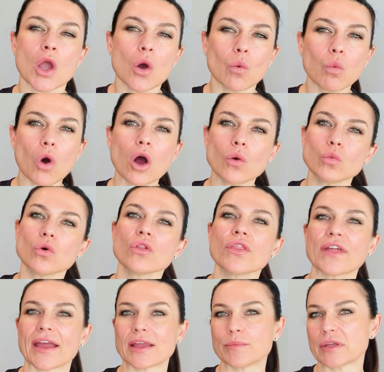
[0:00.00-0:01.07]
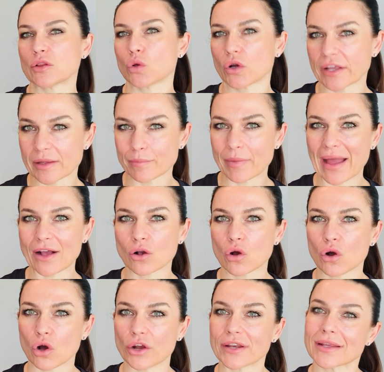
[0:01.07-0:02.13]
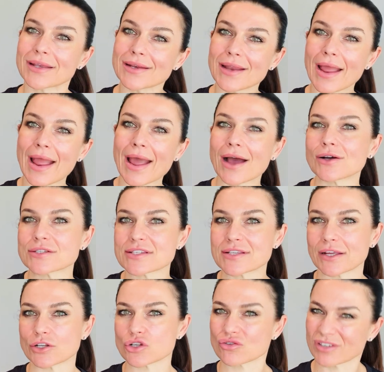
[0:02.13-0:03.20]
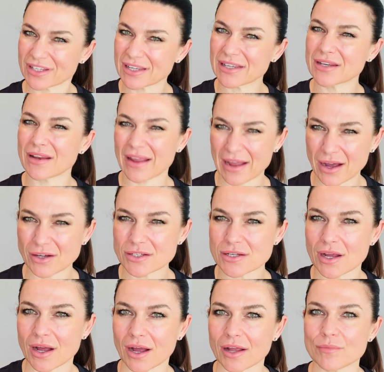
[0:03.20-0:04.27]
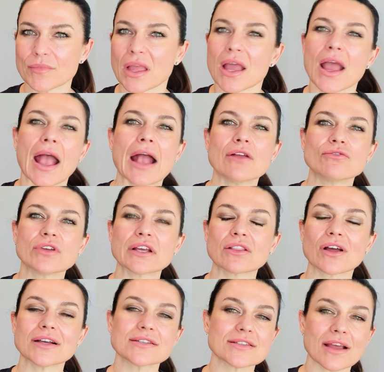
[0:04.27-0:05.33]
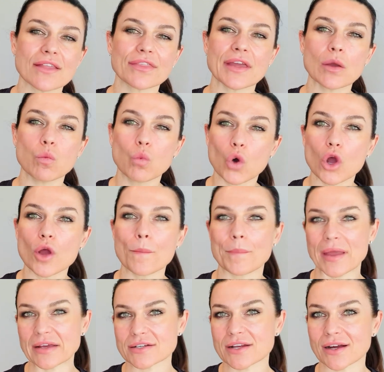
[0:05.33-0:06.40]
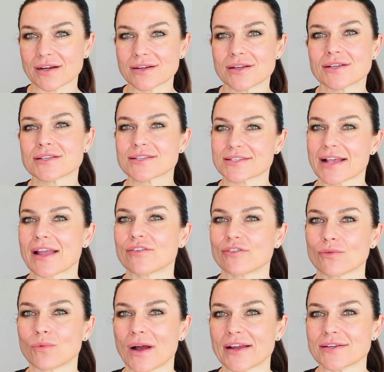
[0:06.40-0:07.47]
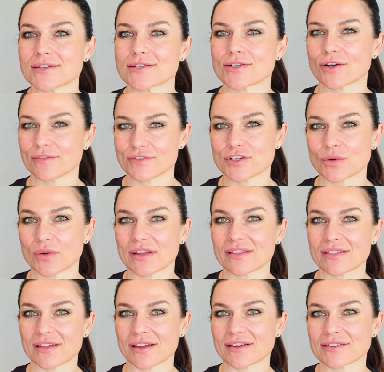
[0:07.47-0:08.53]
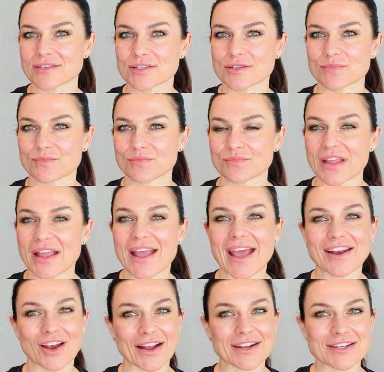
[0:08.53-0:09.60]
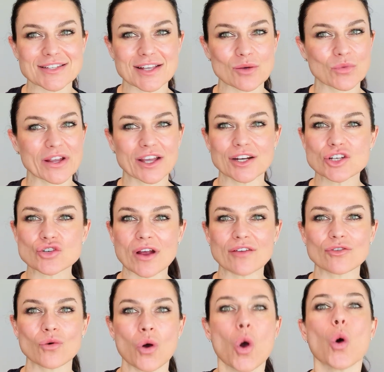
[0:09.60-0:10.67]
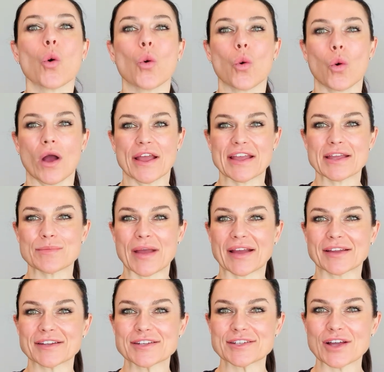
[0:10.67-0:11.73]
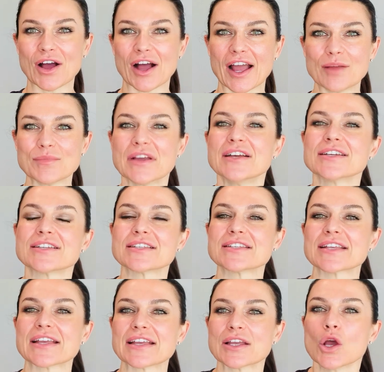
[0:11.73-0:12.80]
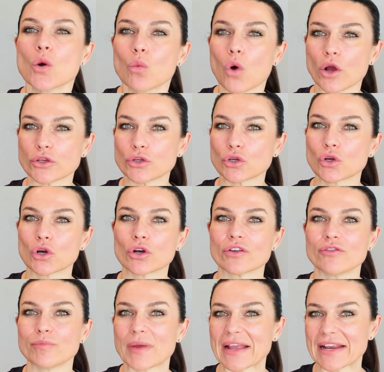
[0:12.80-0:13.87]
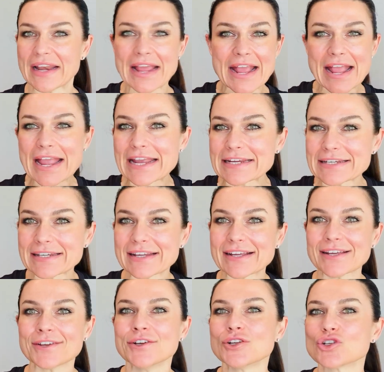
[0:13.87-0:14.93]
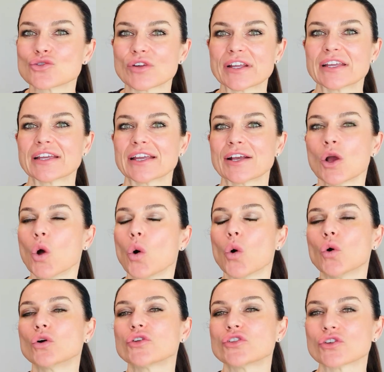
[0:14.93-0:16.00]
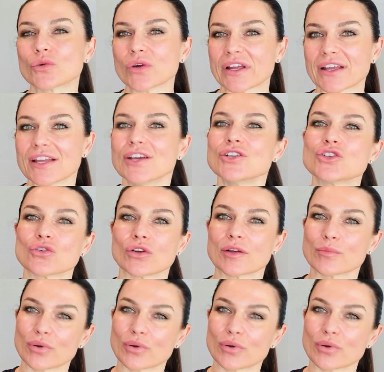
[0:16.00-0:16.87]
what will they be looking back on in our century, in our time, and realize that there were better, safer ways of doing things? And like I said, we're going to travel way back in time to see what you could have been eating, drinking, or doing during